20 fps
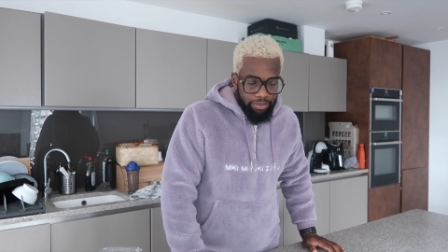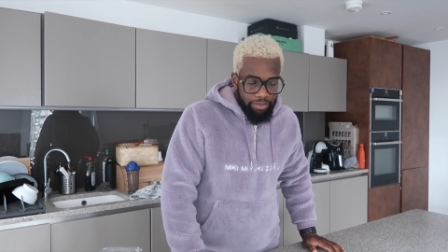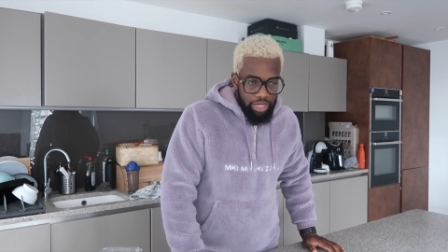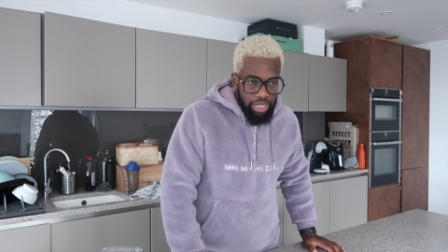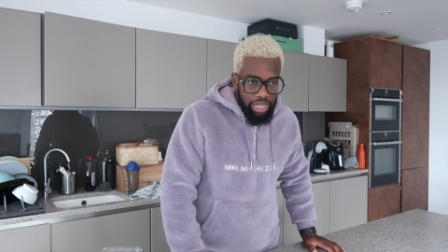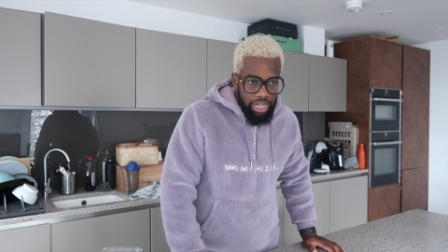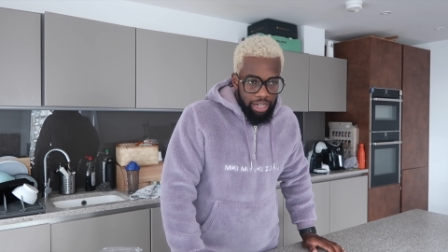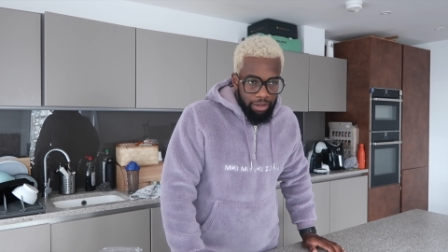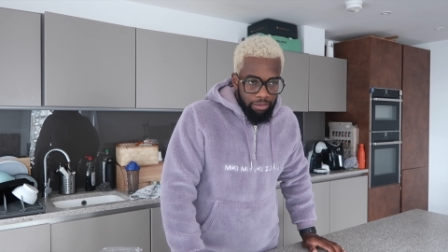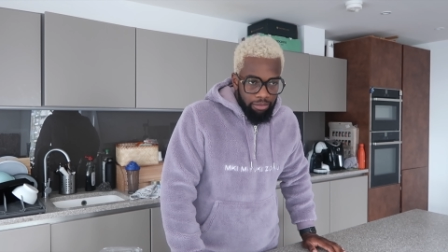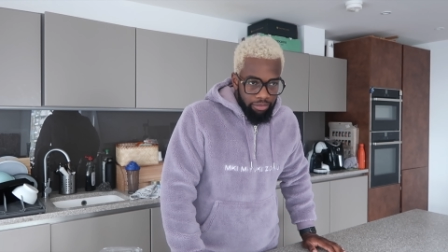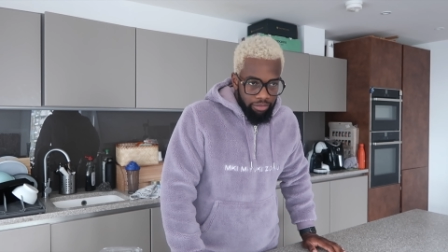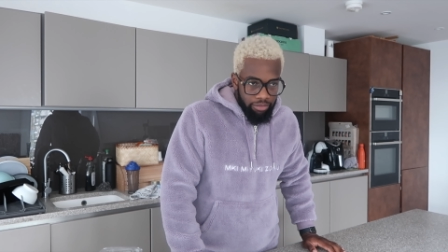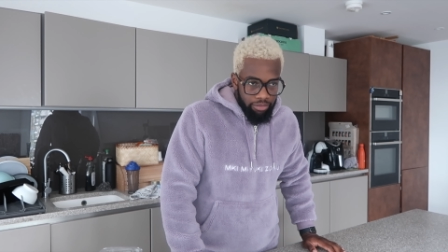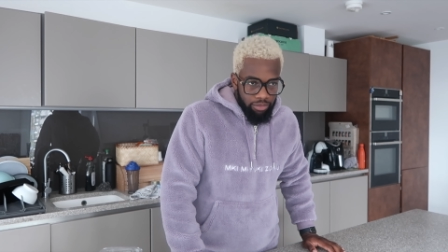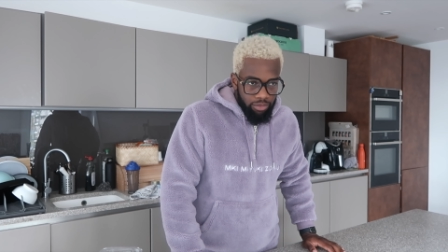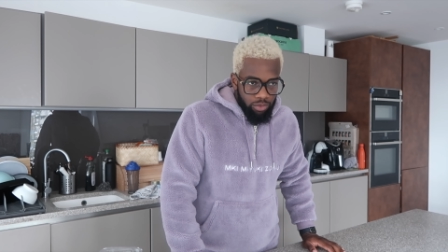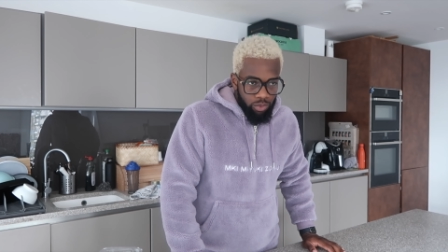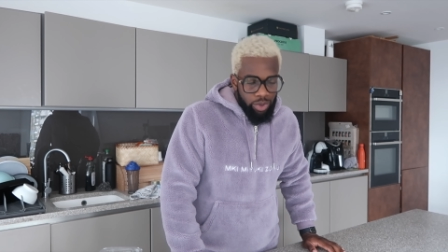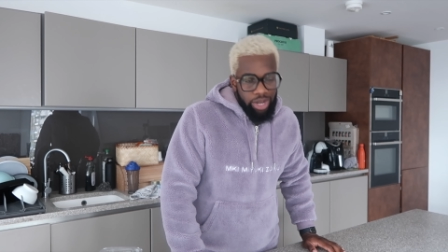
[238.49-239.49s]
Um,
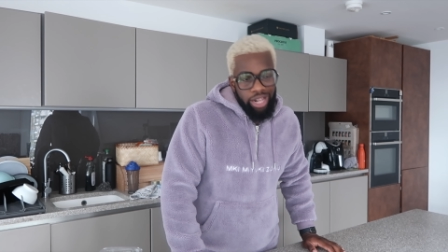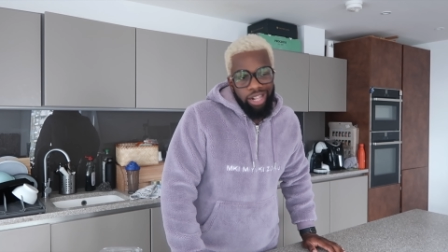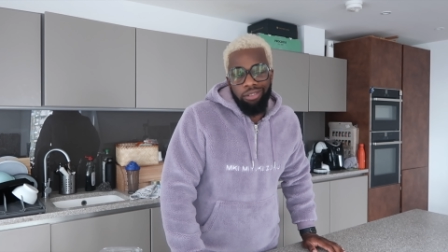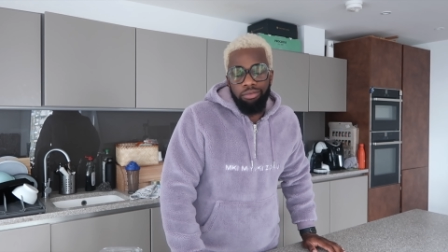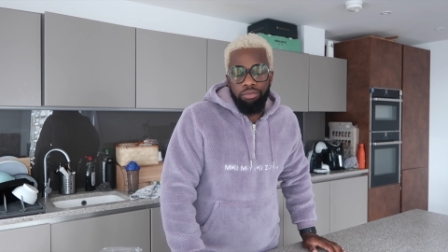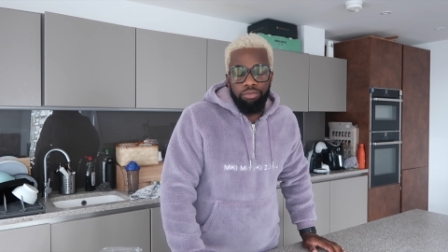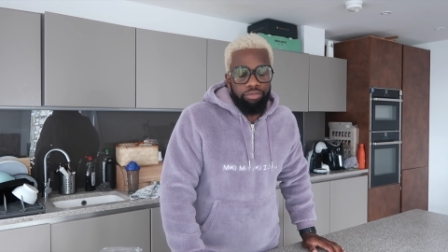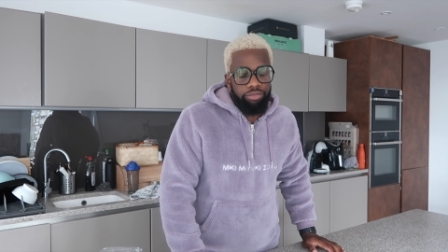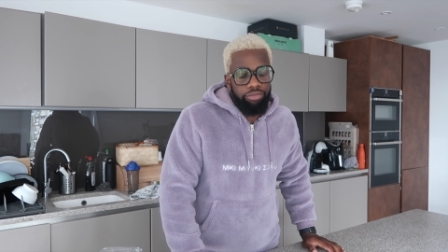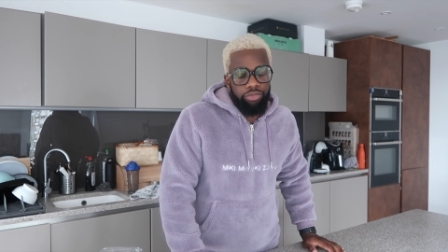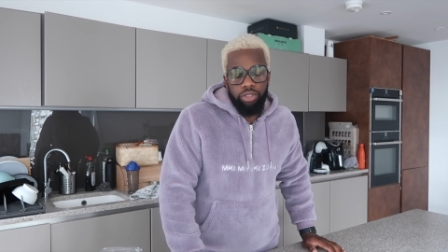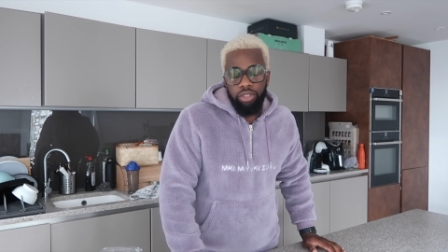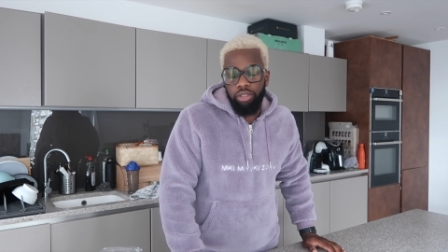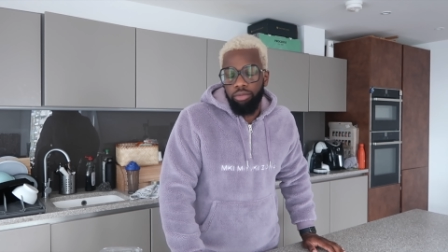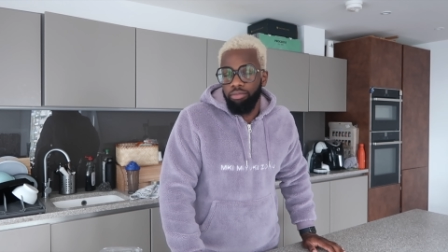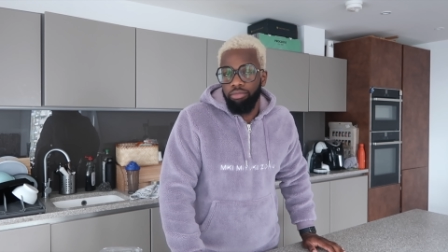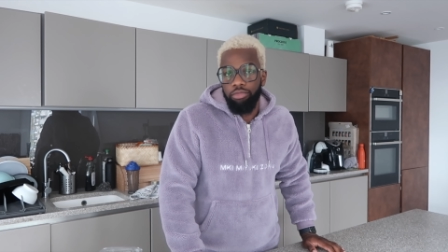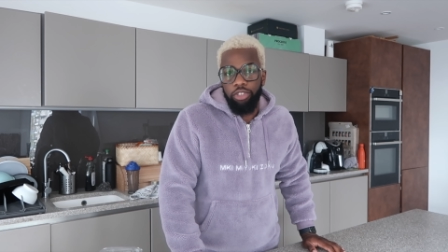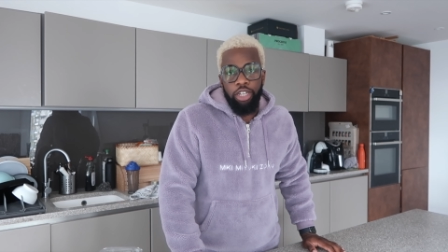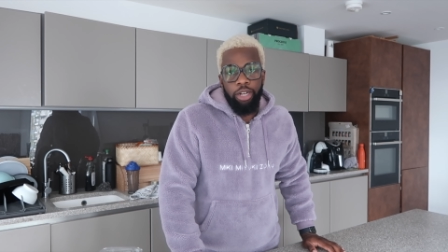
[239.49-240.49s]
well,
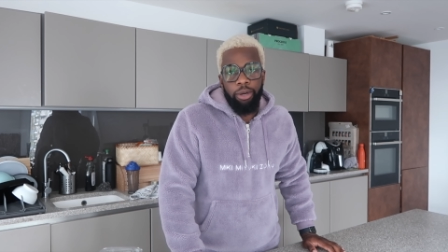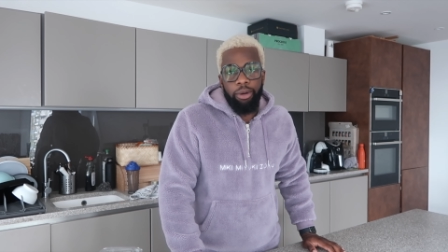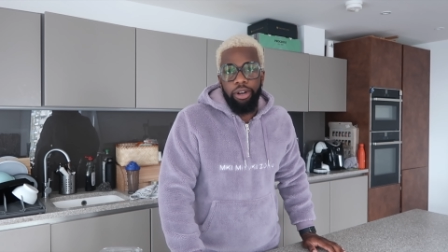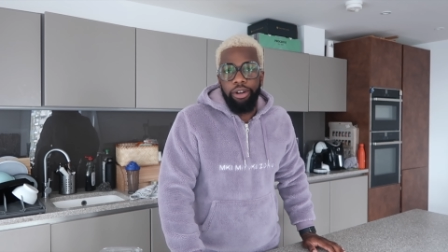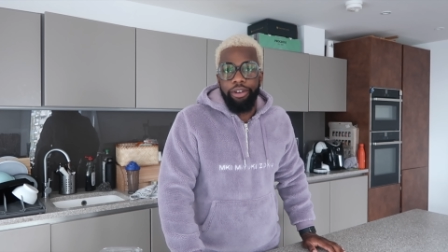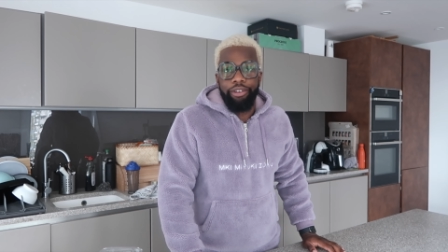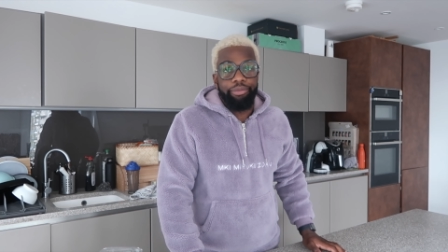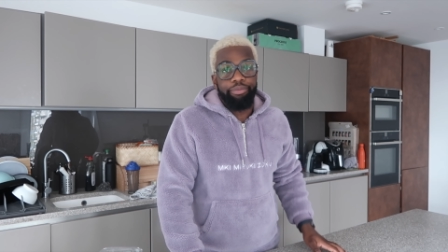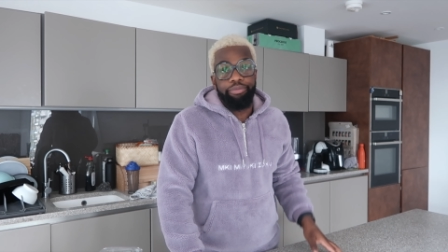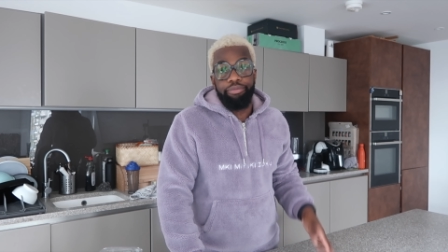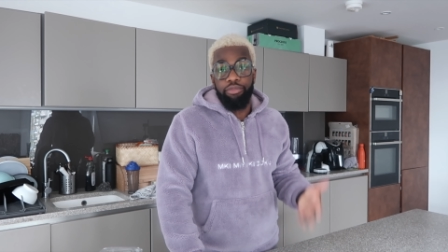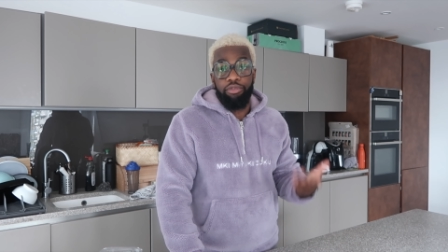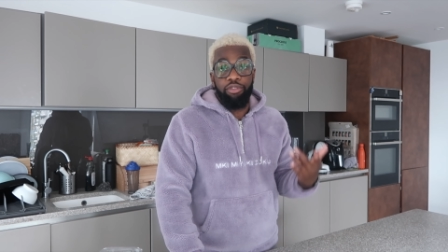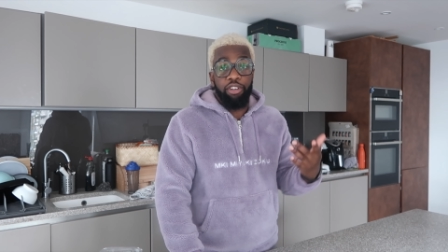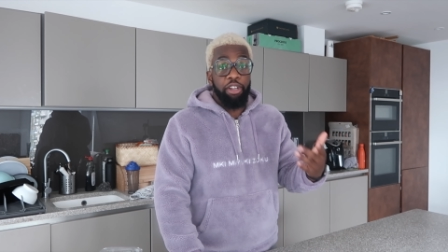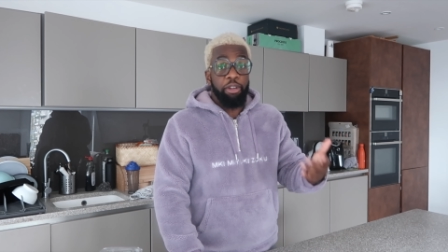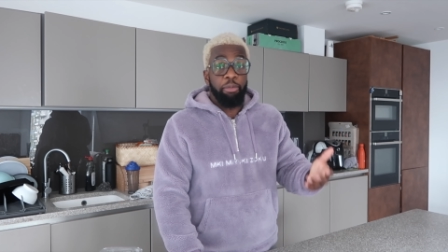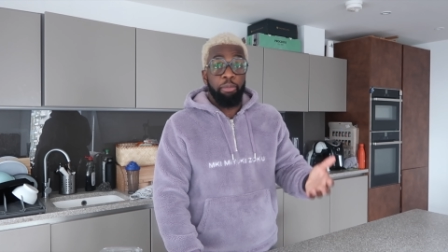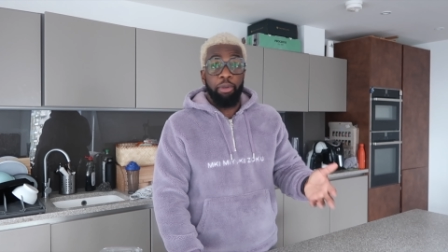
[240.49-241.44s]
you know what? Well, the